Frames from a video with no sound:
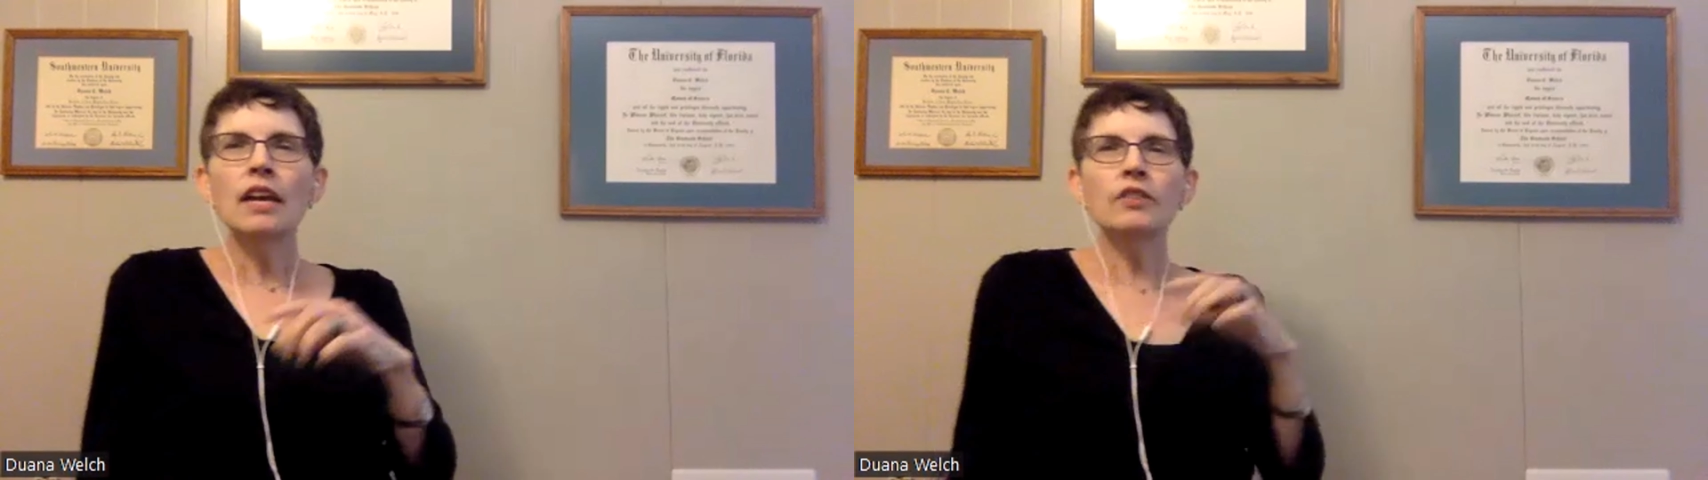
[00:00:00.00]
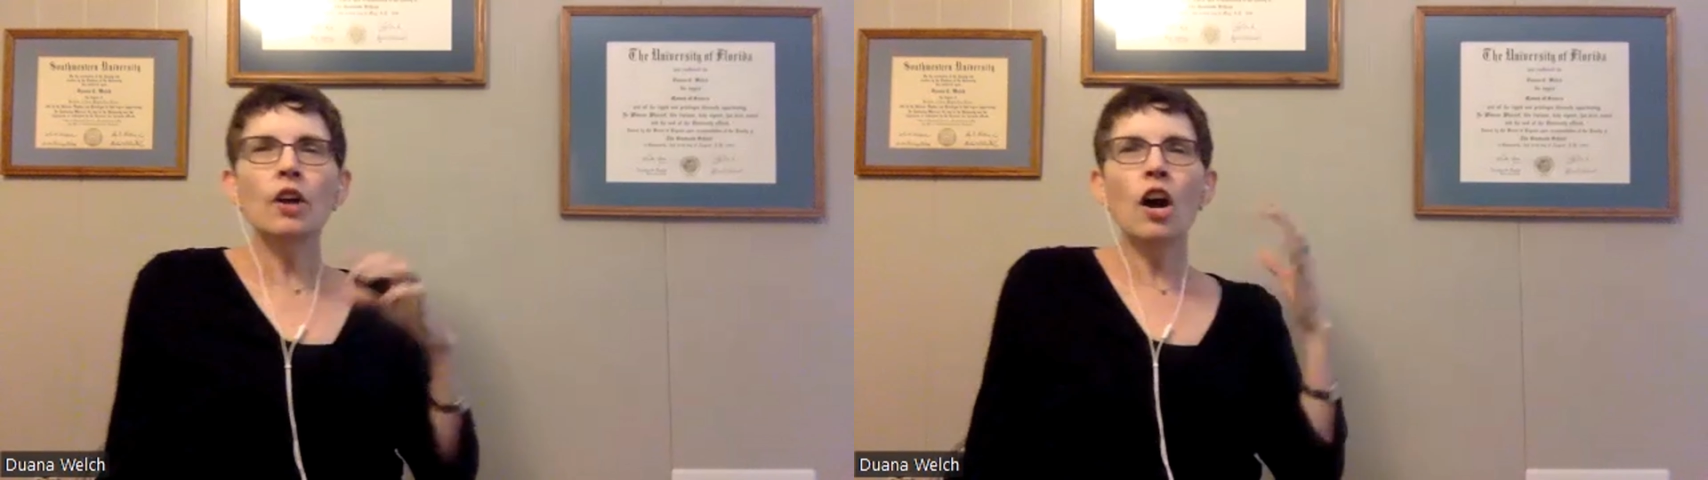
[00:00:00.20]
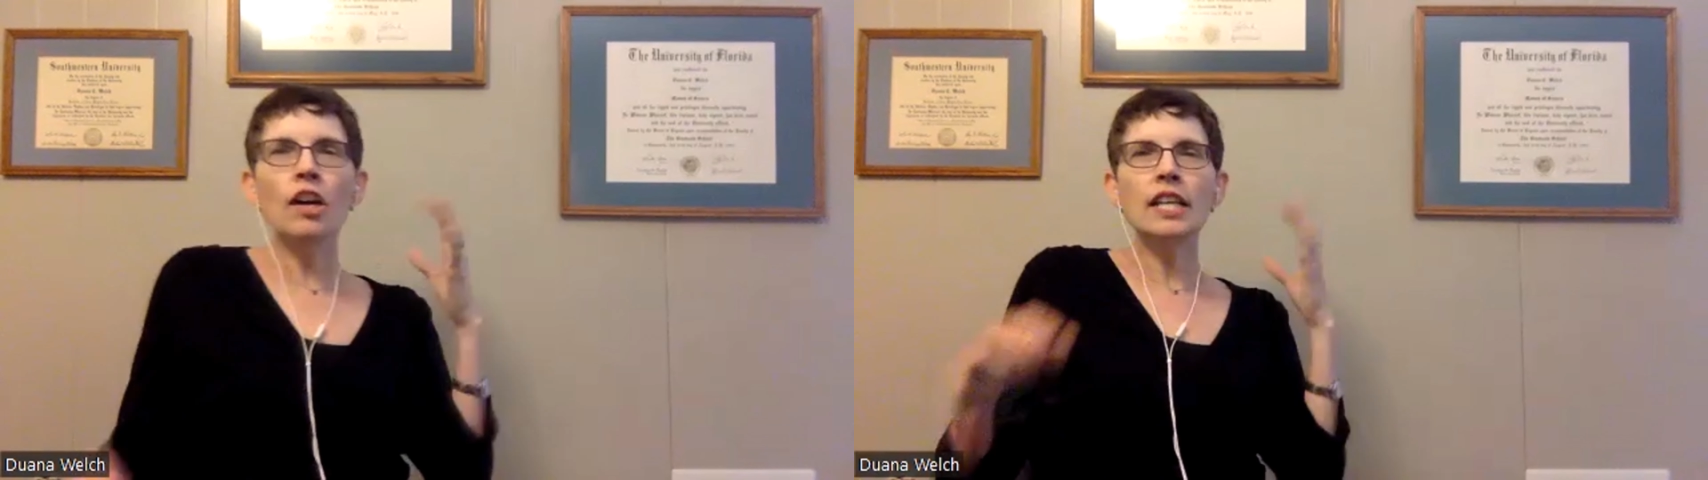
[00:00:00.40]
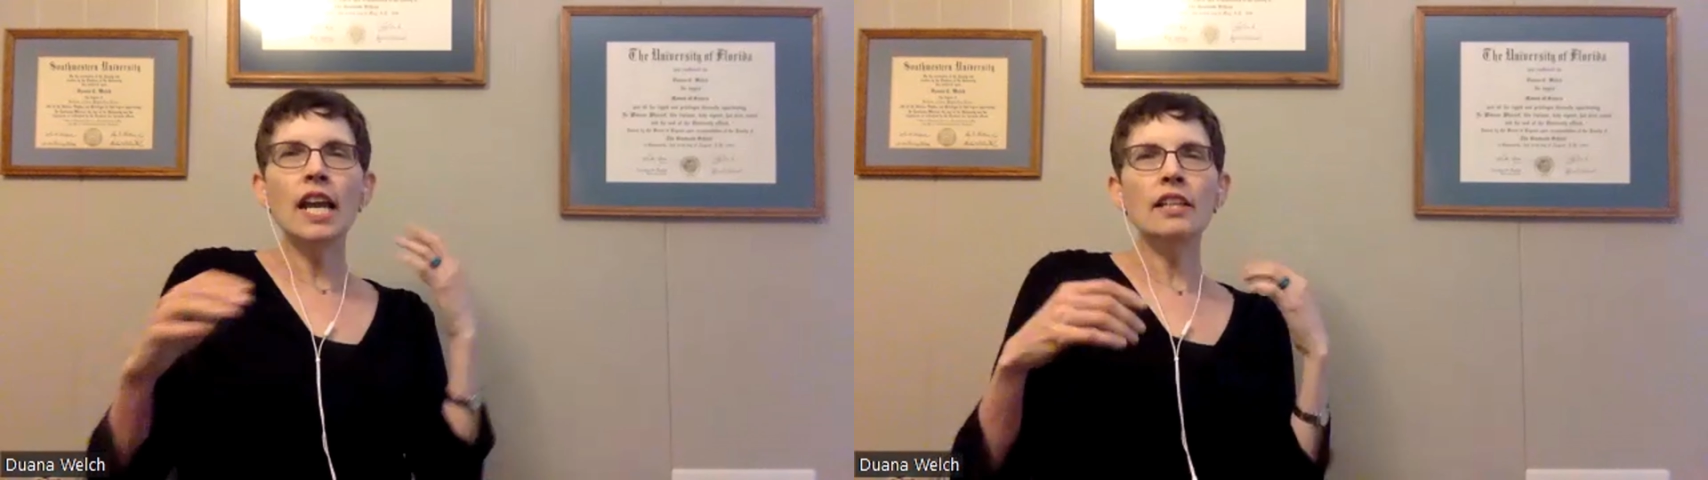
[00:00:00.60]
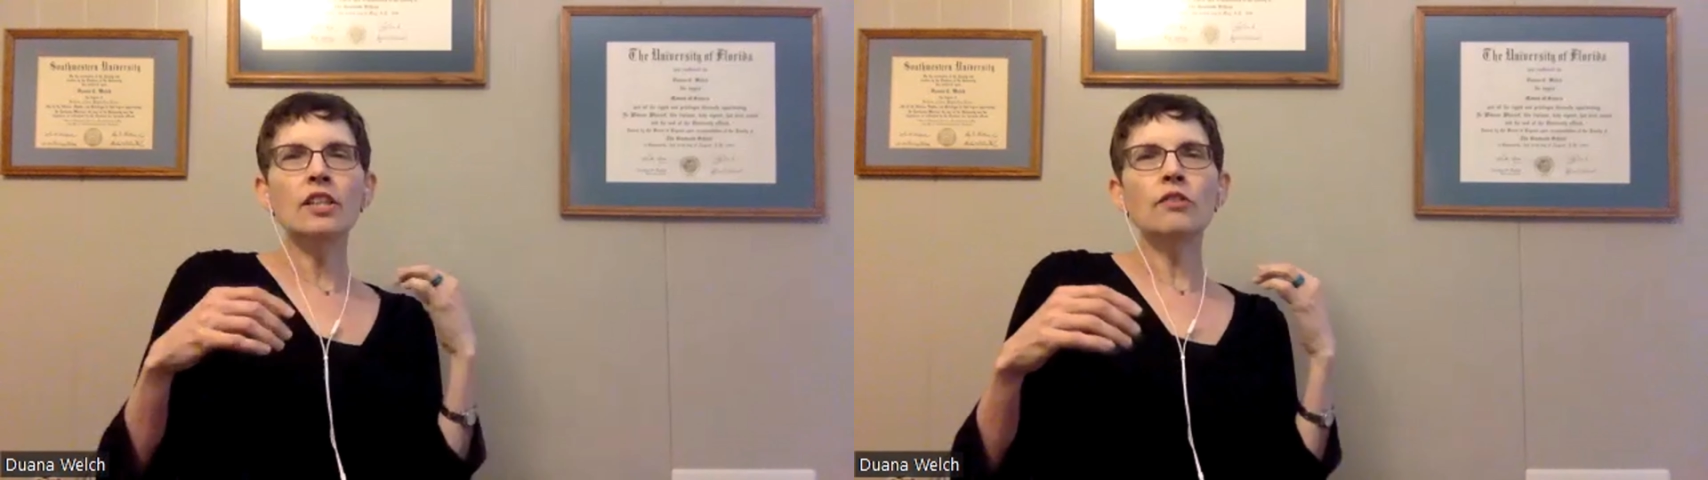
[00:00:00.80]
If you're hard to
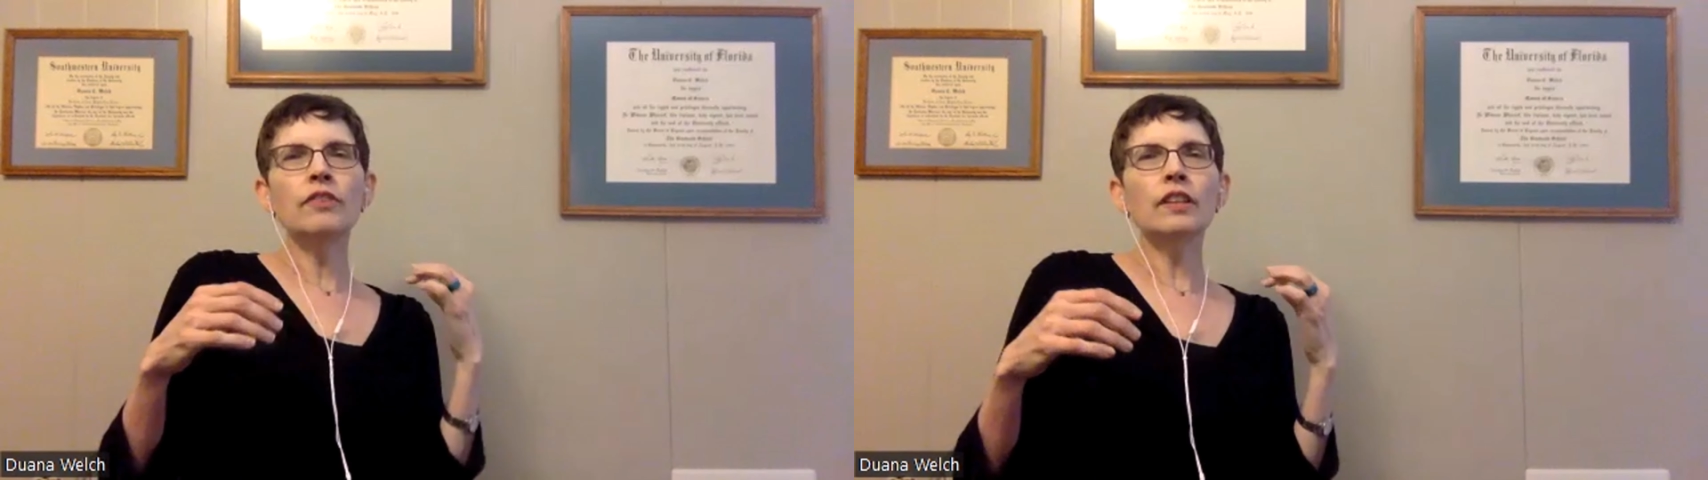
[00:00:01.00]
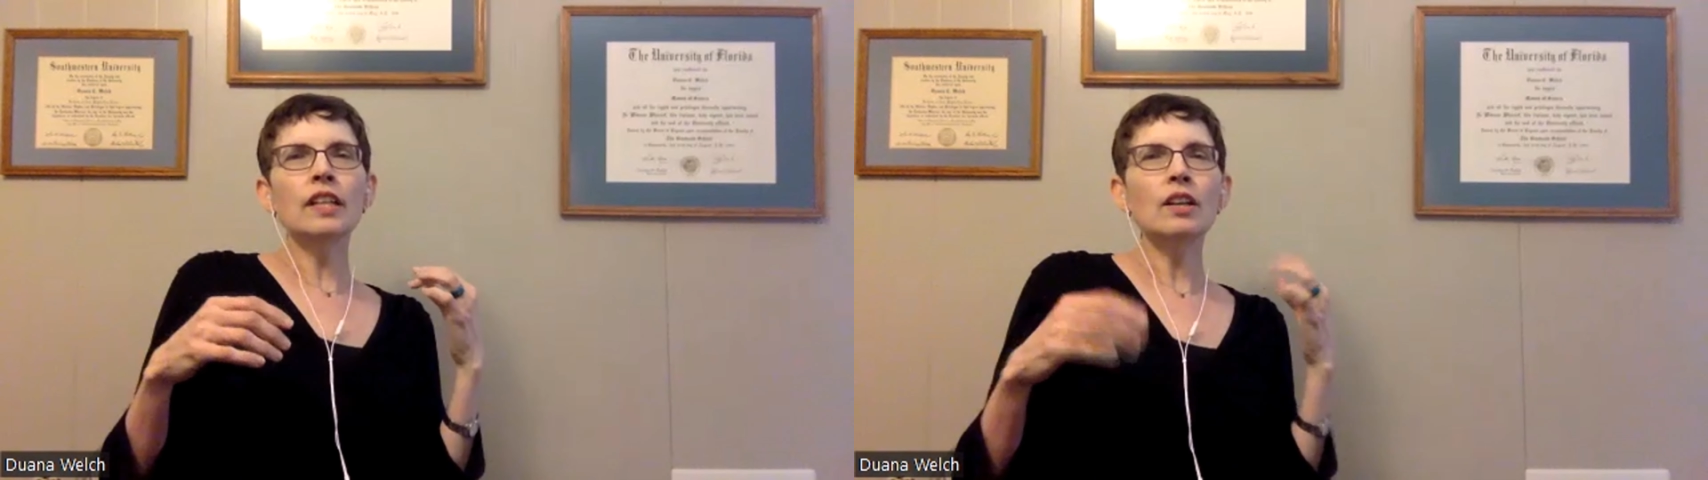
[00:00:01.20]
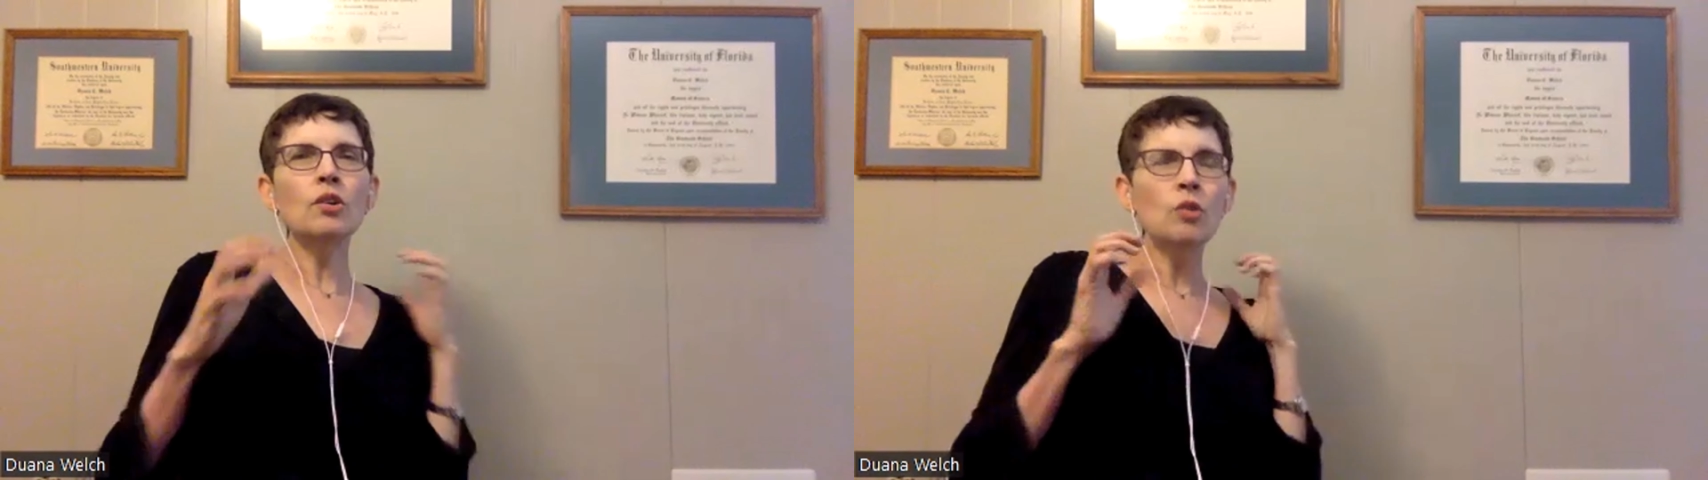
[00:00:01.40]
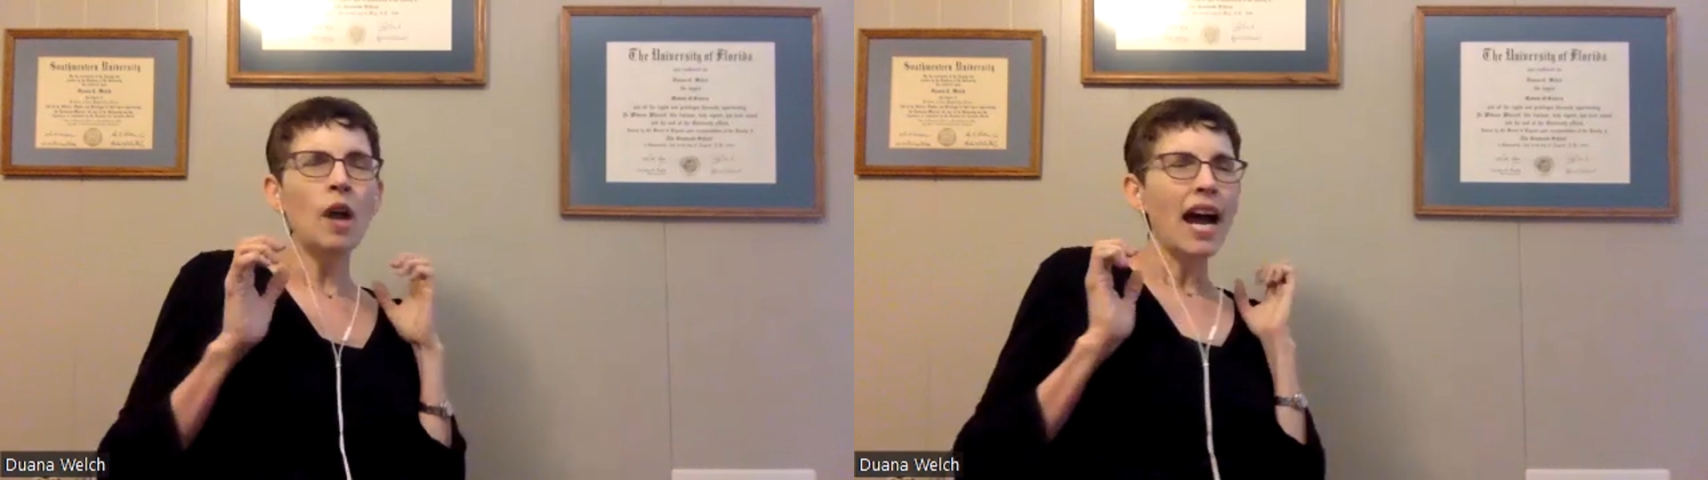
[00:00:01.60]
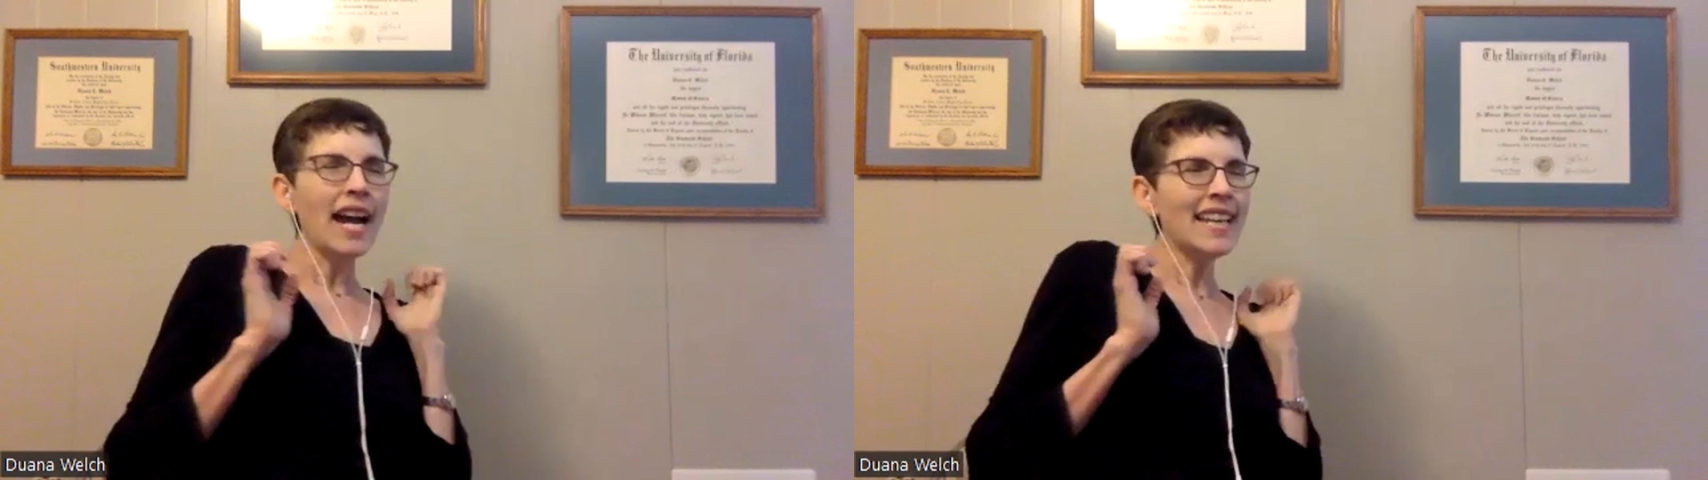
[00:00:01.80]
get, you feel like, oh,